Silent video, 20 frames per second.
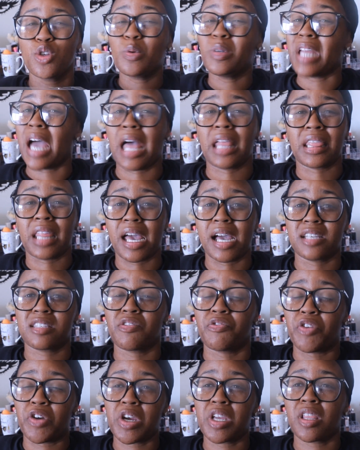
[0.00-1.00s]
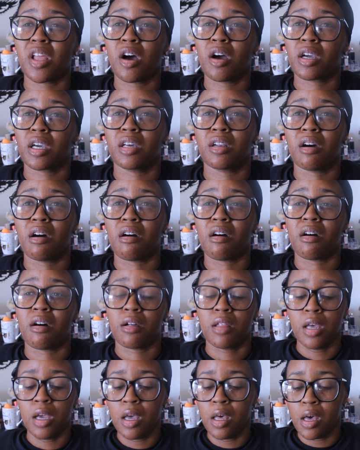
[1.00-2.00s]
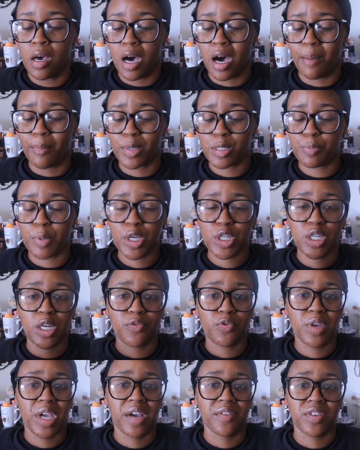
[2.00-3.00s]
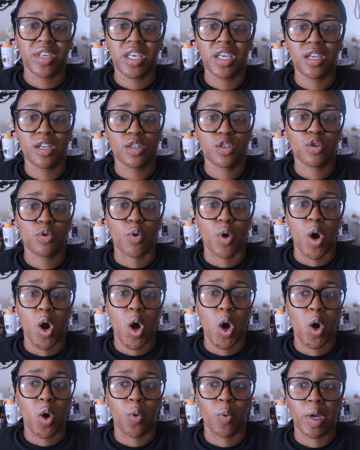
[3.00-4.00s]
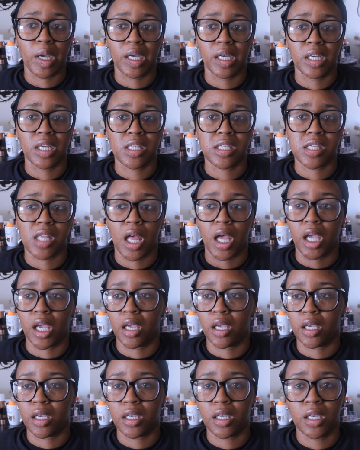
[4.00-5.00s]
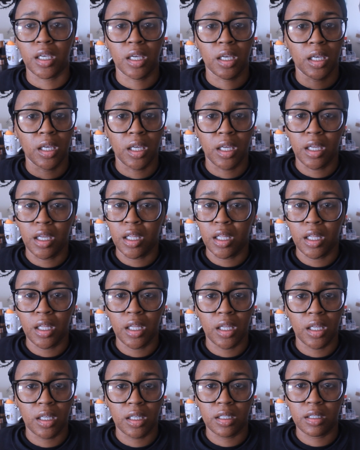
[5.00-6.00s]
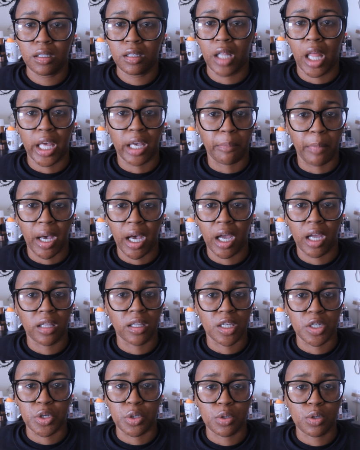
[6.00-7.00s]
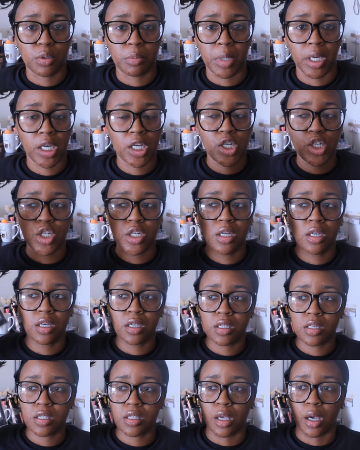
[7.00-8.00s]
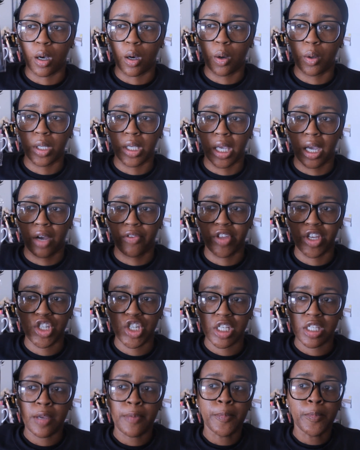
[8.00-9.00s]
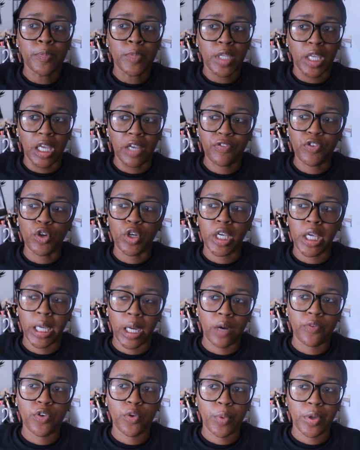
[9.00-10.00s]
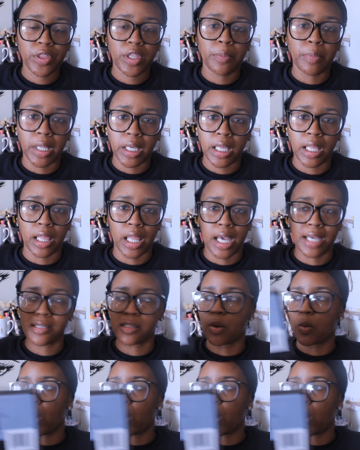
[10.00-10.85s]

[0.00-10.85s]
do not last very long at all. Um, especially if you have kids who are always like like mine that do too much. So yeah, they just, if you're careful with them, they can last